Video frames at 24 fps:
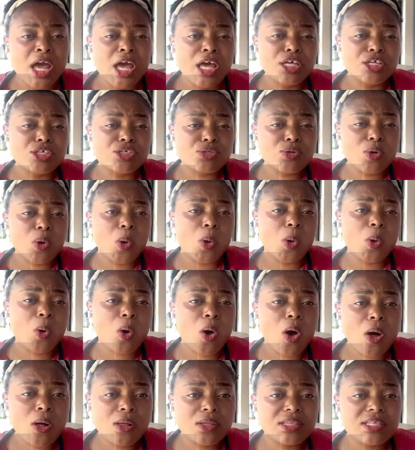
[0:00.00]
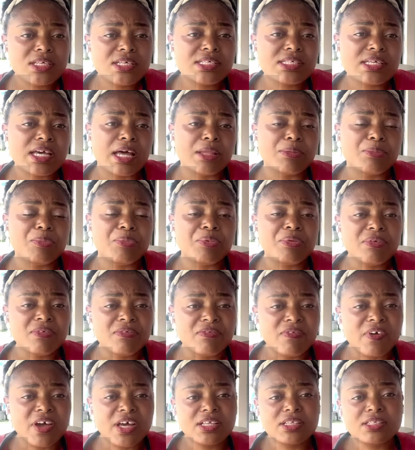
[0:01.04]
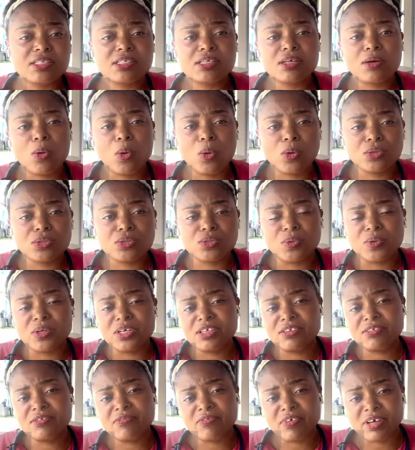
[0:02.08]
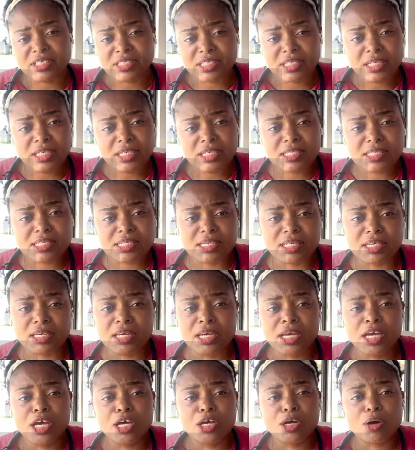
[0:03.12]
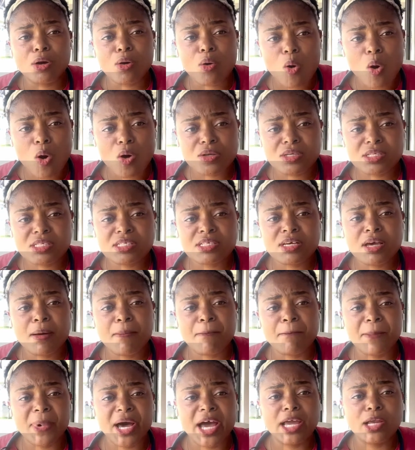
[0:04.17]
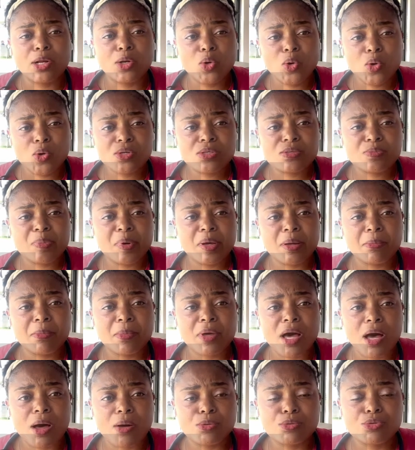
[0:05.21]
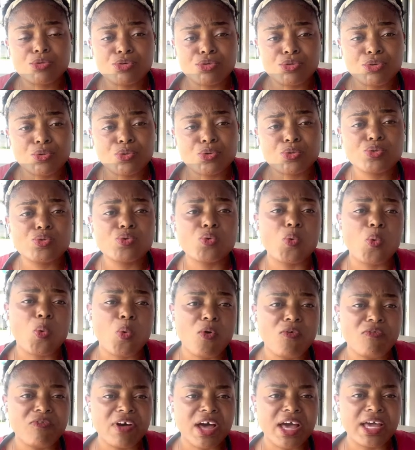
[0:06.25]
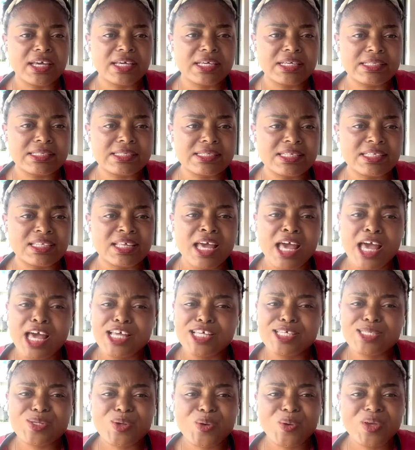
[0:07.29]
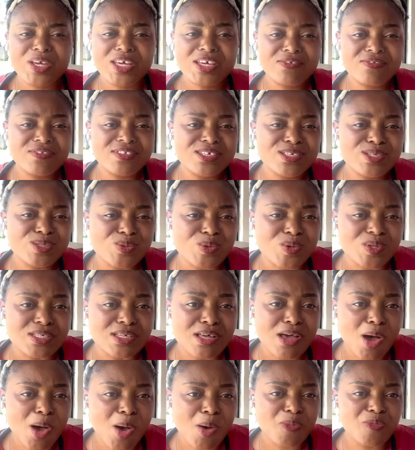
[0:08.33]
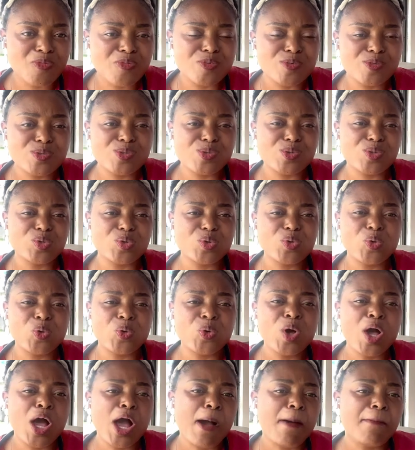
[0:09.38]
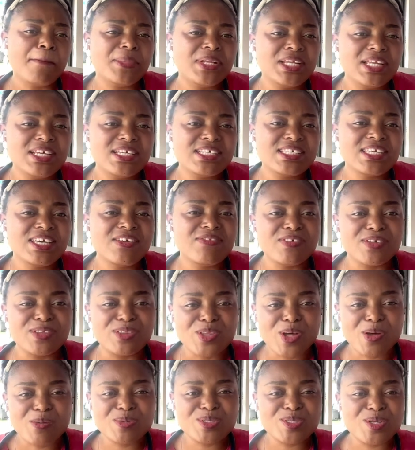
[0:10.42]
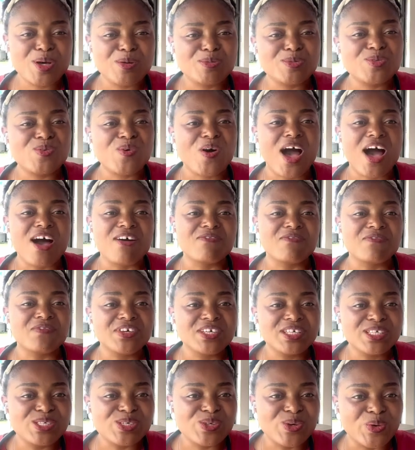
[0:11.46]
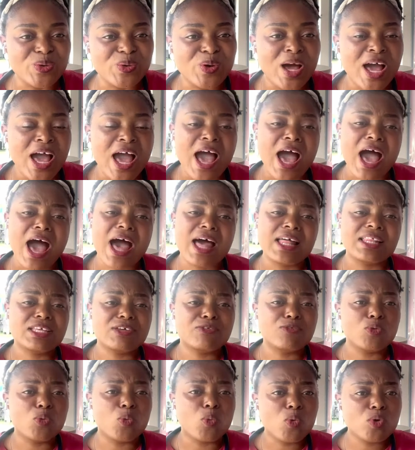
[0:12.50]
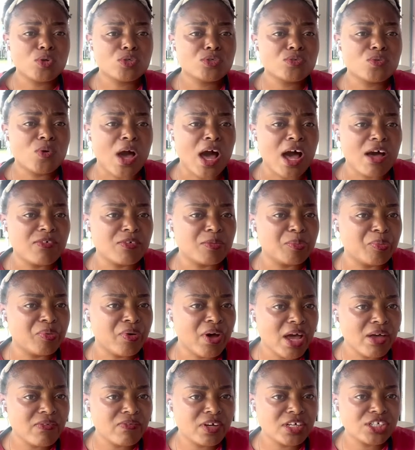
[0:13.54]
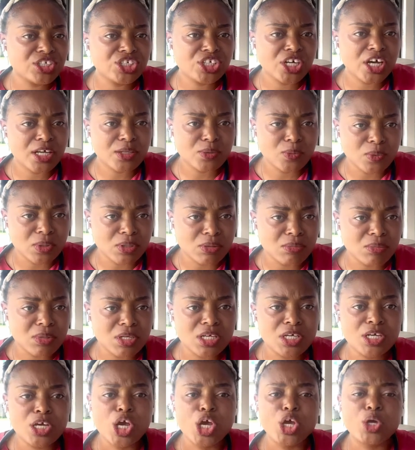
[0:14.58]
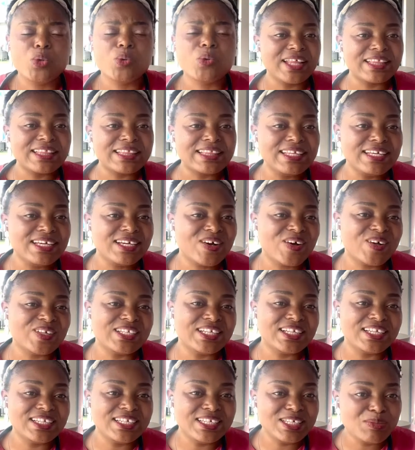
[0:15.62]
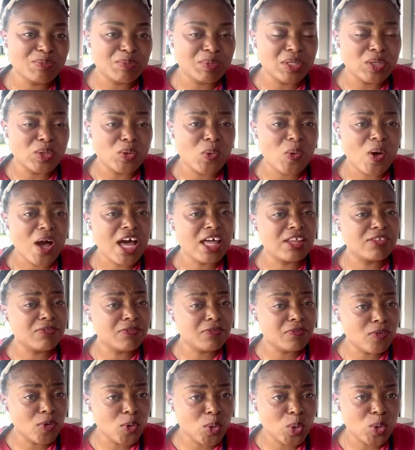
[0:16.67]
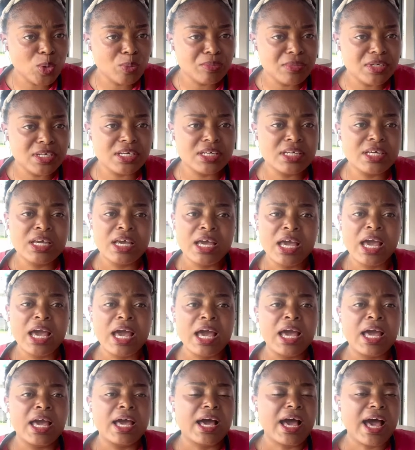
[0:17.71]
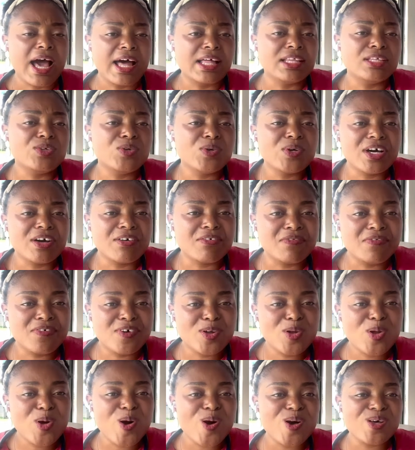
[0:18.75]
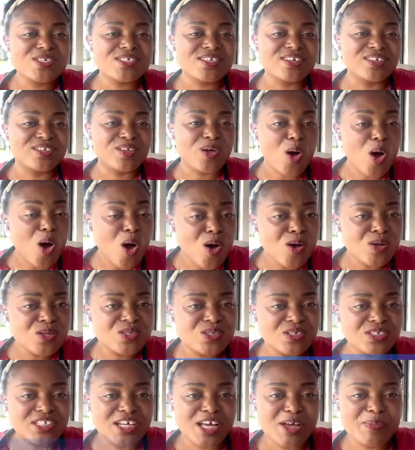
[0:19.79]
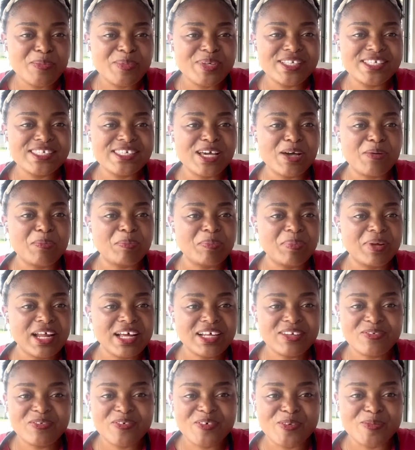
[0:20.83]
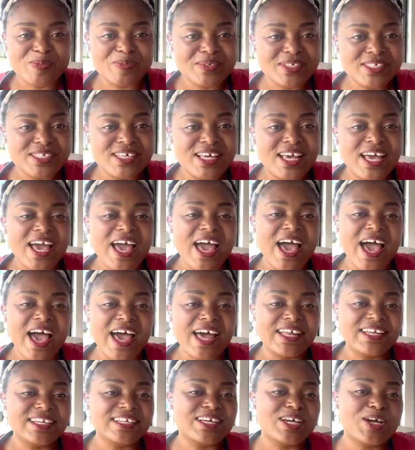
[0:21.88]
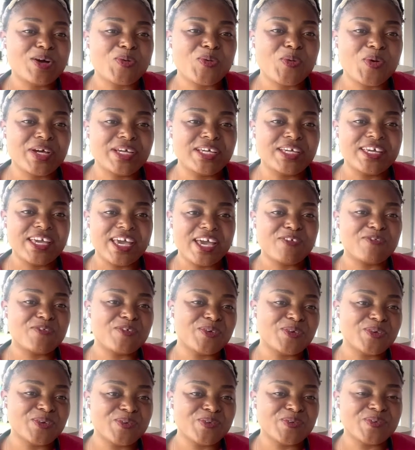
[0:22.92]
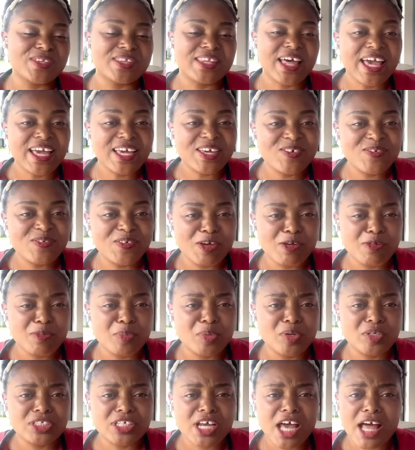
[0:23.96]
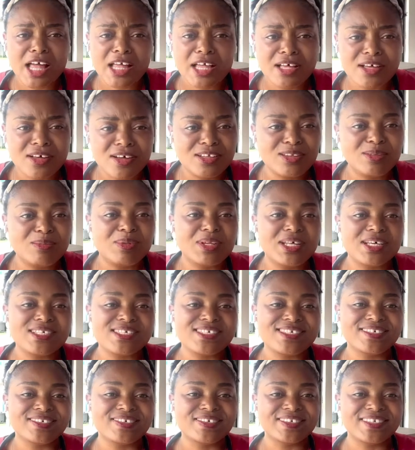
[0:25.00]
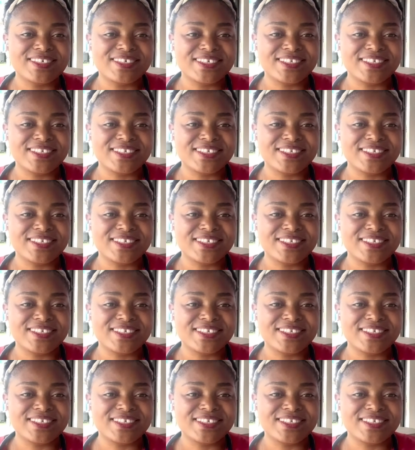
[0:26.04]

So all these can prevent also infertility caused by low sperm count due to overheating. So if this was helpful to you, please give a thumbs up to our video. And if you want to have a private chat with me, you can click on the link below and follow me. And you can follow us on all social media platforms, and we're here for you. Thank you very much, and God bless you.